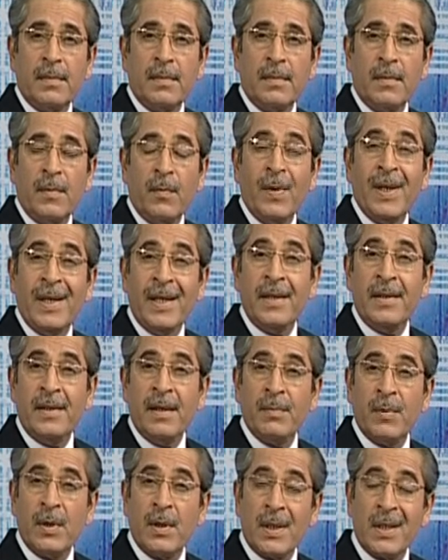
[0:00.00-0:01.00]
will lead
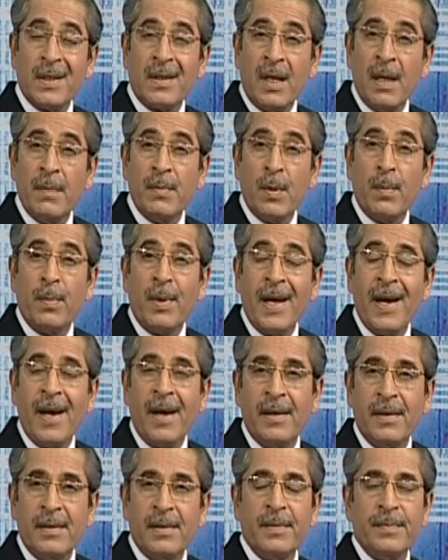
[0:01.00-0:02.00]
them to describe your
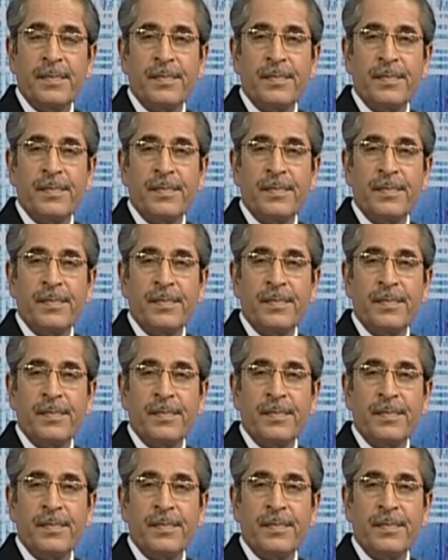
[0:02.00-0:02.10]
brand.